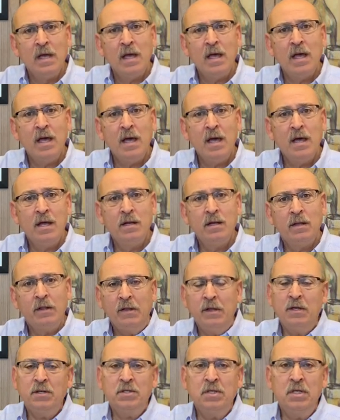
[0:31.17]
And
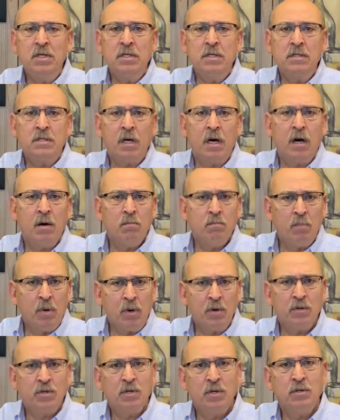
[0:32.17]
this is
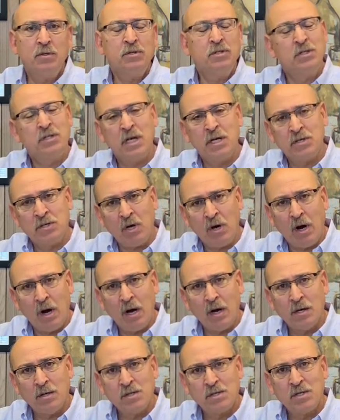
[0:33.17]
Umberto
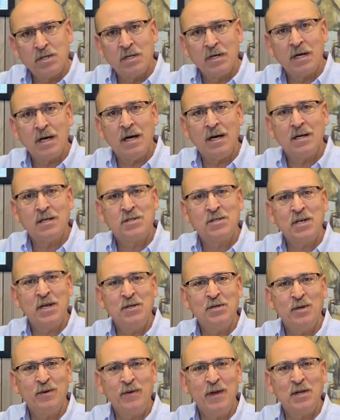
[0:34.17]
Cesari's uh,
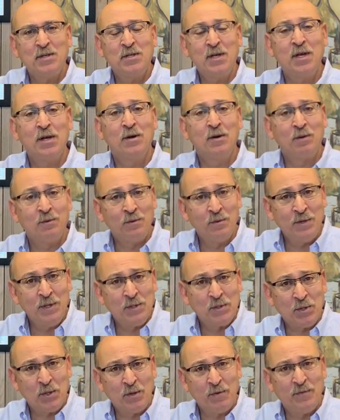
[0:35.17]
Sangiovese
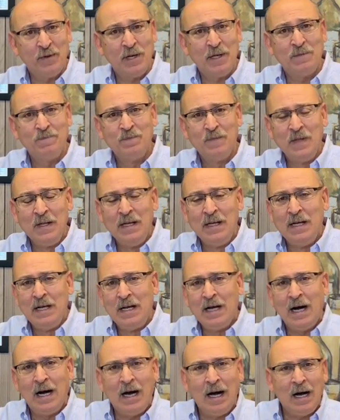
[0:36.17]
Reserva.
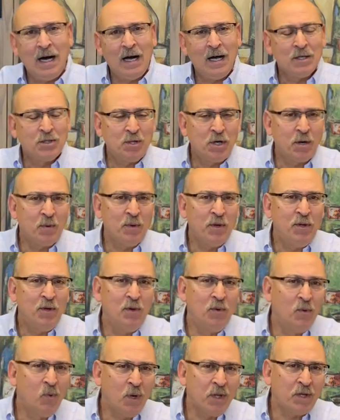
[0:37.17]
I'll share with you
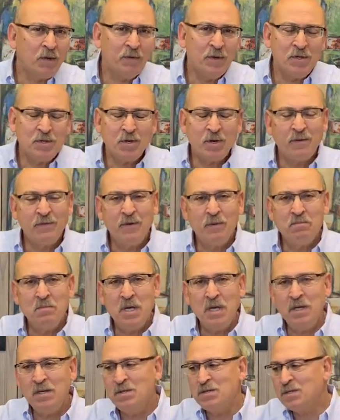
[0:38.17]
what the reserva
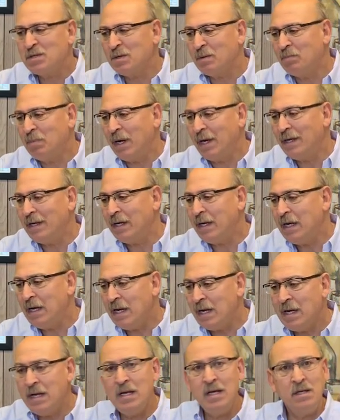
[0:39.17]
means, but it,
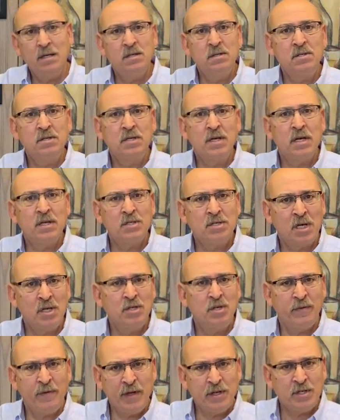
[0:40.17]
it is a
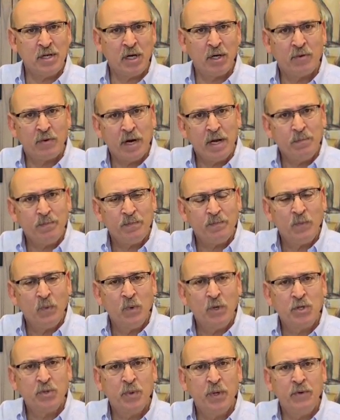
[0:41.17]
Sangiovese grape,
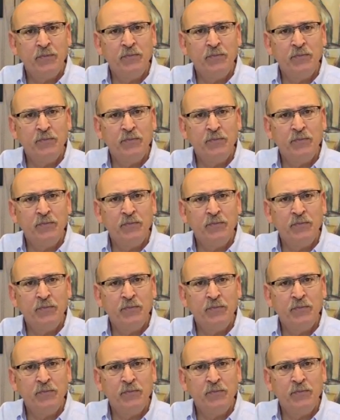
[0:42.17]
which we